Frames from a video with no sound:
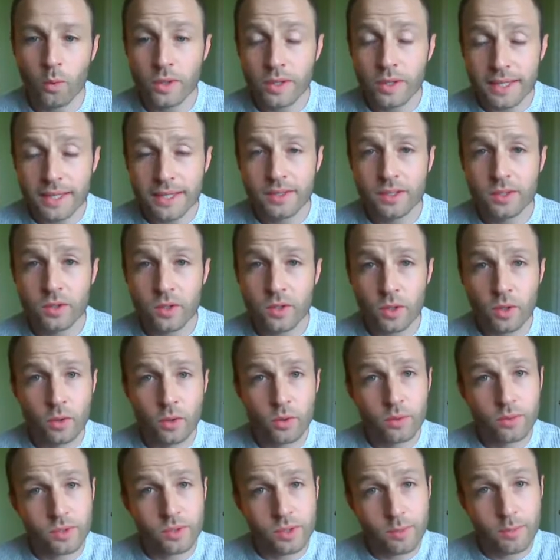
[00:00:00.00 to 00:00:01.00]
need to
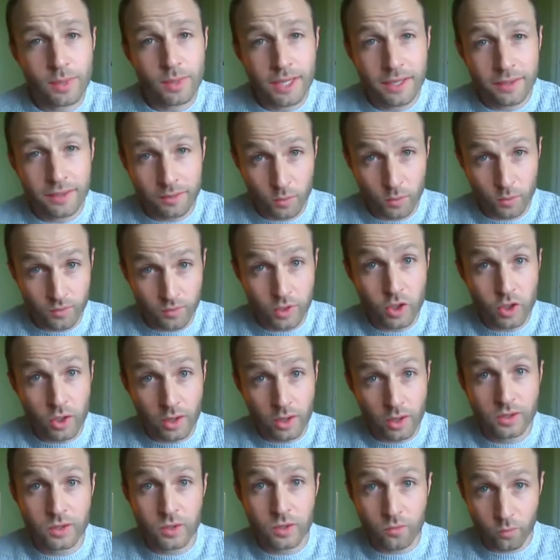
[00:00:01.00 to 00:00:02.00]
do to be in with a
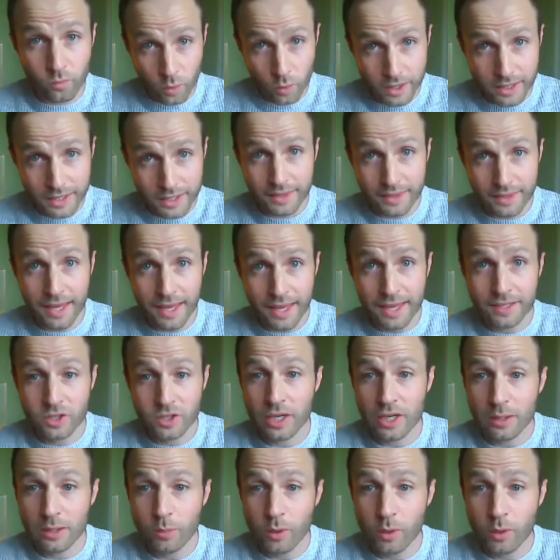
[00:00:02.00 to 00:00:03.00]
chance of winning that
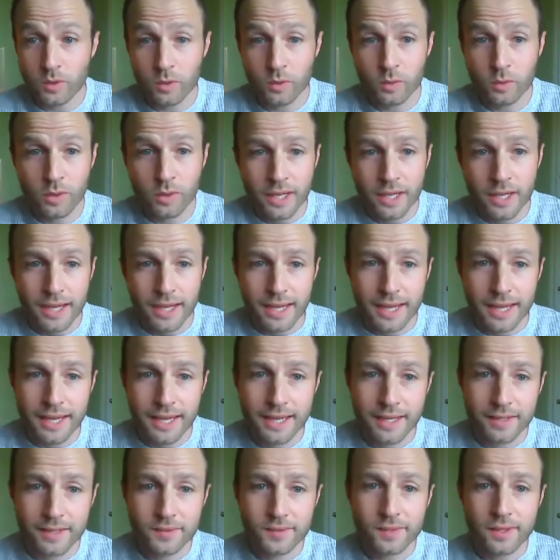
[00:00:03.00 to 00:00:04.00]
chili bottle
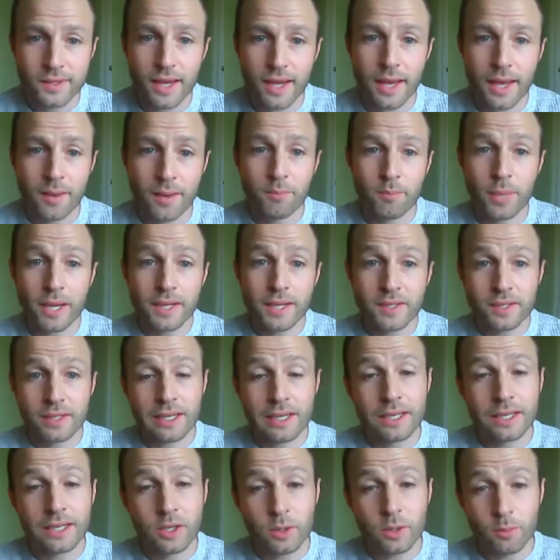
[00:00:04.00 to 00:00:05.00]
is
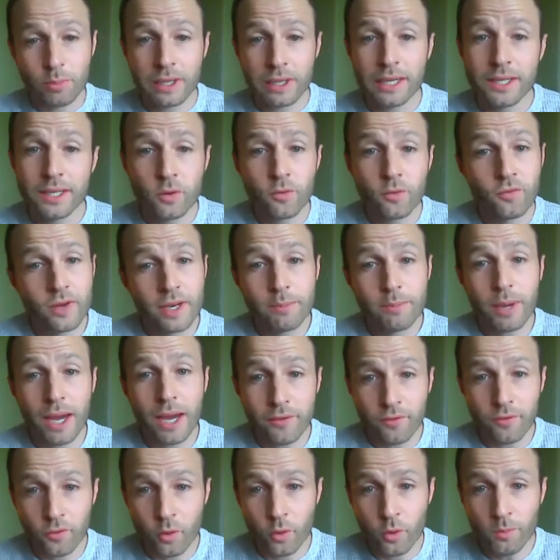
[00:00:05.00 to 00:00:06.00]
basically complete your
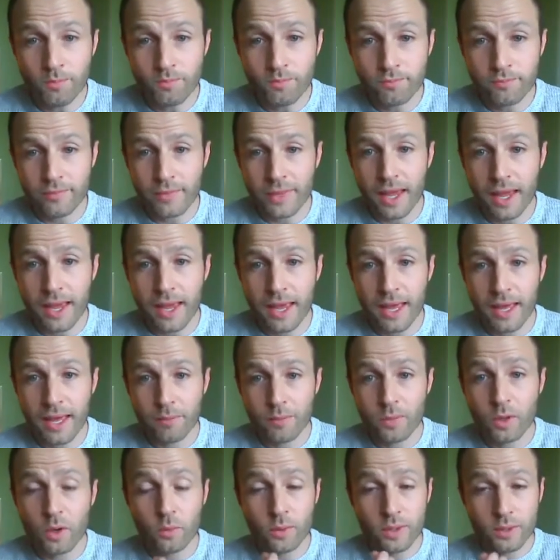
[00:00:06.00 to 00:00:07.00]
feedback form
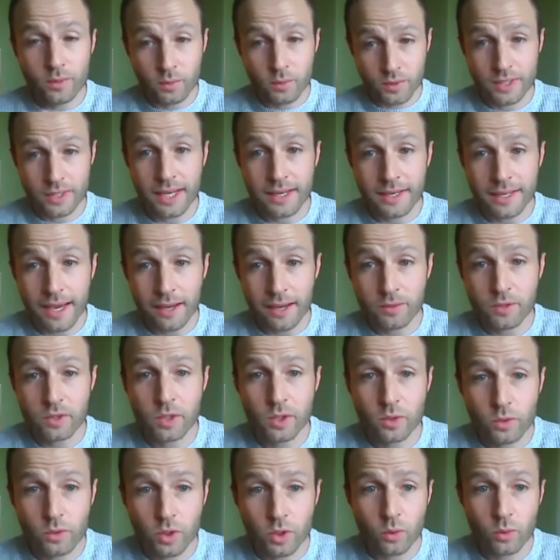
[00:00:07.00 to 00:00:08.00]
that we will send out
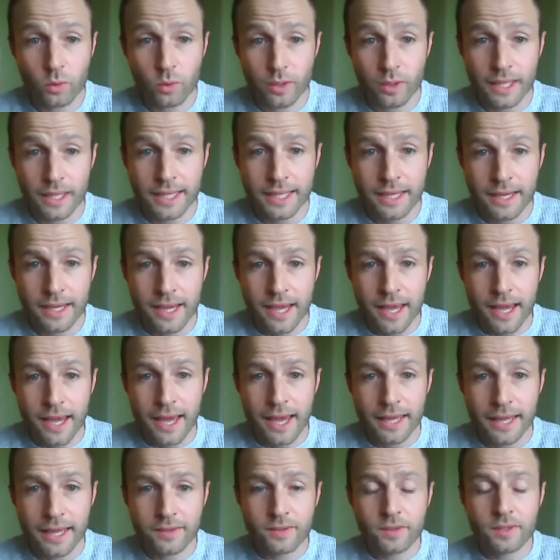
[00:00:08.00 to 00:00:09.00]
to you shortly,
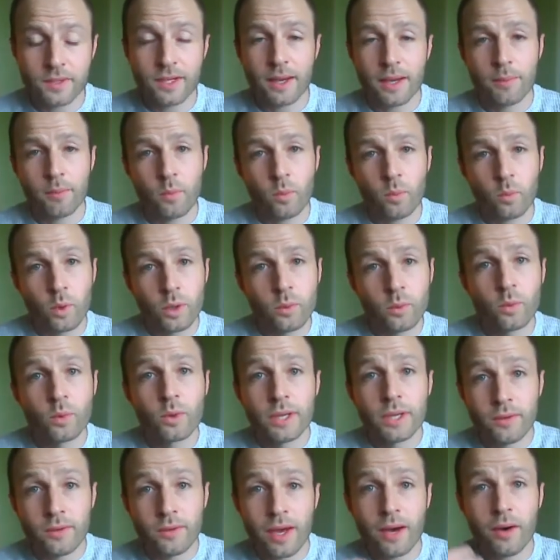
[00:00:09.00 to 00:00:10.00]
and we will
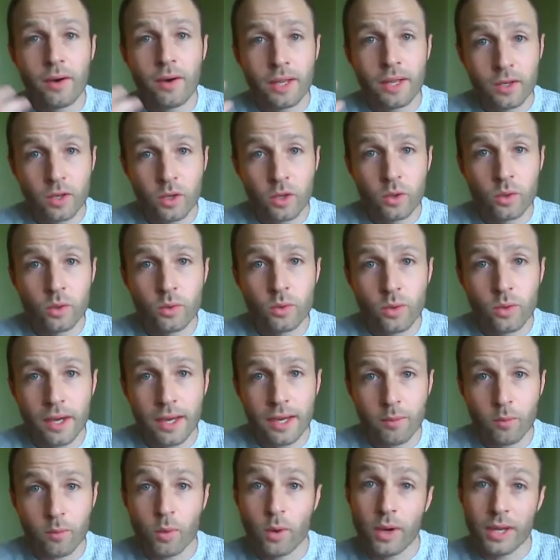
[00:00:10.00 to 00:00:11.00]
give out a new
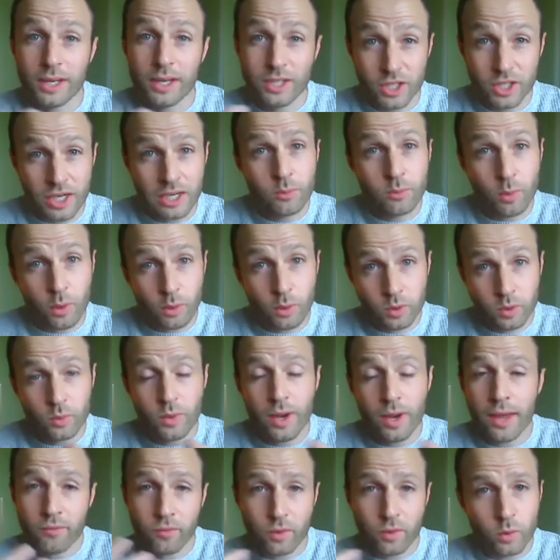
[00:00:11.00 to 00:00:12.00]
a chili
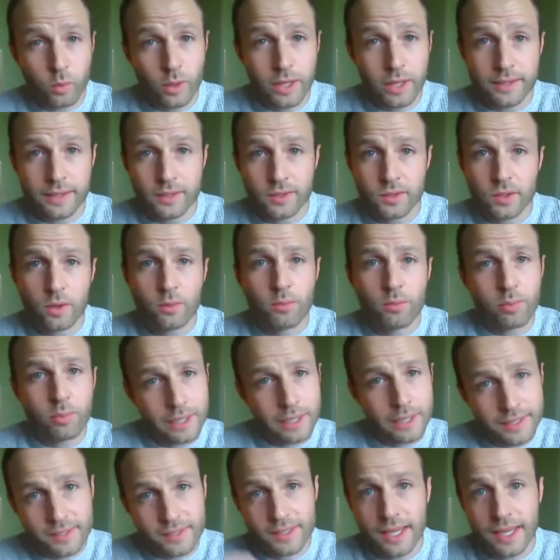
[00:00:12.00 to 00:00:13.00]
bottle every week. So
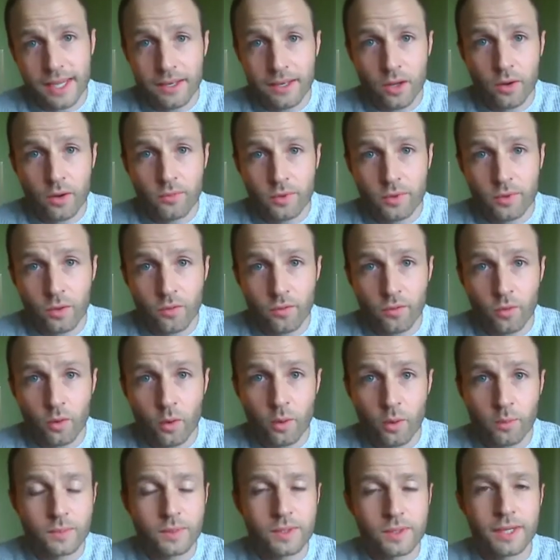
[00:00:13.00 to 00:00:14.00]
please send over your
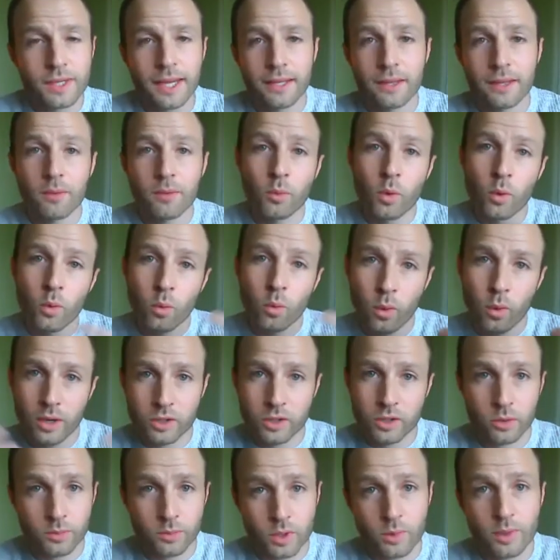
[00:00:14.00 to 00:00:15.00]
forms, and the more
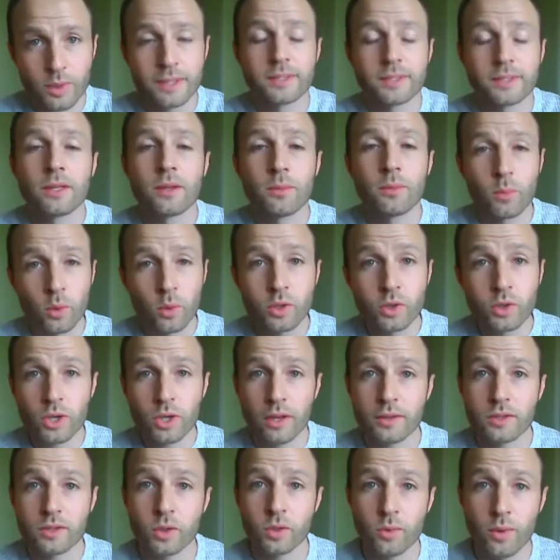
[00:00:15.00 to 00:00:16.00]
workshops you enter, the more
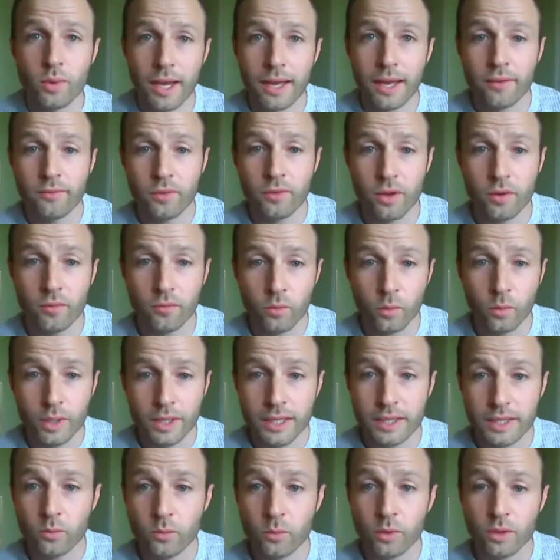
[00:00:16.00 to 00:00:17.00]
chance you'll have of
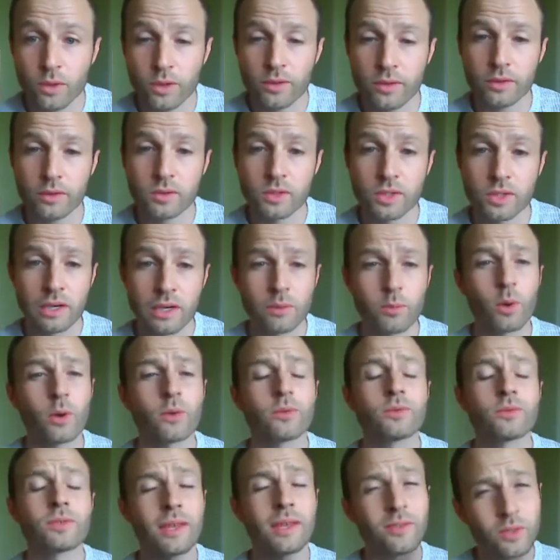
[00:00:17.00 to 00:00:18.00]
winning one of those chili
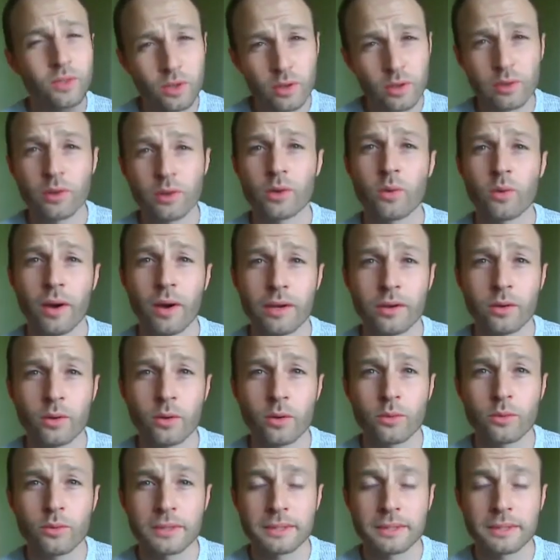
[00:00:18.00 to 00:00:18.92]
bottles. They do look quite cool.